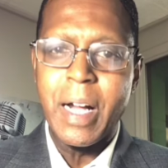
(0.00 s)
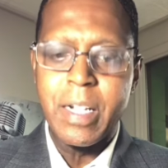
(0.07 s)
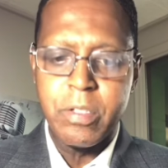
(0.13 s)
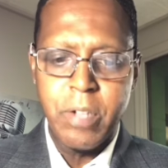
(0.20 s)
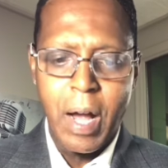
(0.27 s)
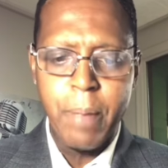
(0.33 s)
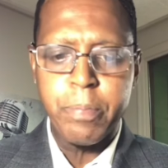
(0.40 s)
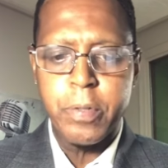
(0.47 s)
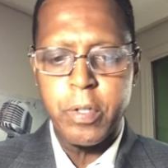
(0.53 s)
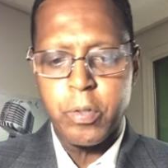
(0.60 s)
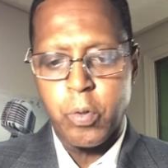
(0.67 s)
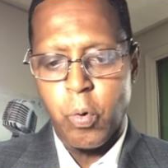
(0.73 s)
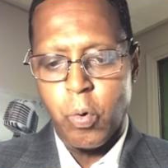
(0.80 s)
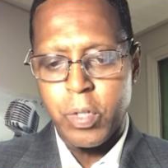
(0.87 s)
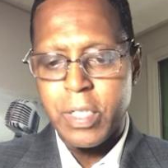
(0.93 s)
adopted
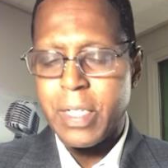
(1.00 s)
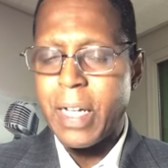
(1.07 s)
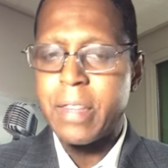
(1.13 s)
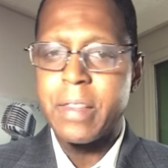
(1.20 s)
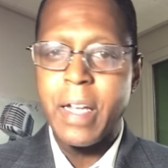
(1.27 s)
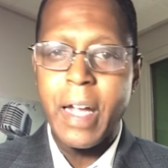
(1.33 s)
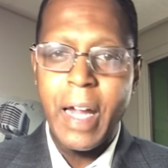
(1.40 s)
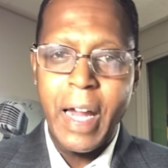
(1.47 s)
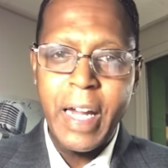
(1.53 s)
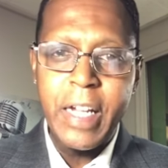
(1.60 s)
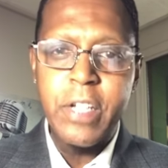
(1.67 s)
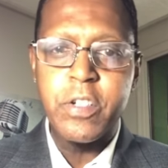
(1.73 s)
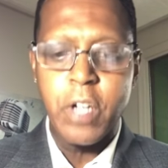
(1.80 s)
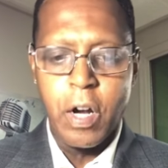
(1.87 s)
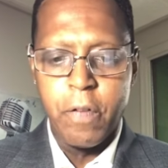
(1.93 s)
Gordon at the
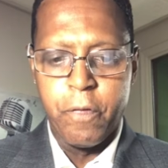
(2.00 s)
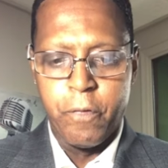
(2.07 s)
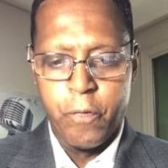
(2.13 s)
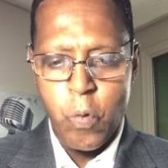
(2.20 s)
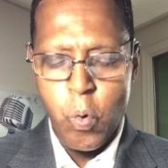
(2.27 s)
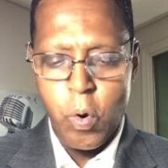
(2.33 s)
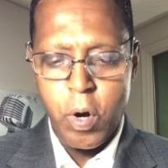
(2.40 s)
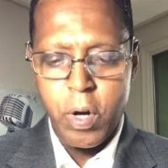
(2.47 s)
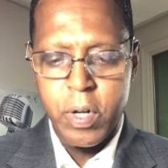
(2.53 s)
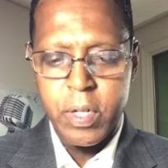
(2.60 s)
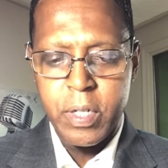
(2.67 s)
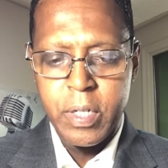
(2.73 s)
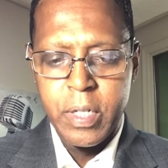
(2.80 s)
age of 4.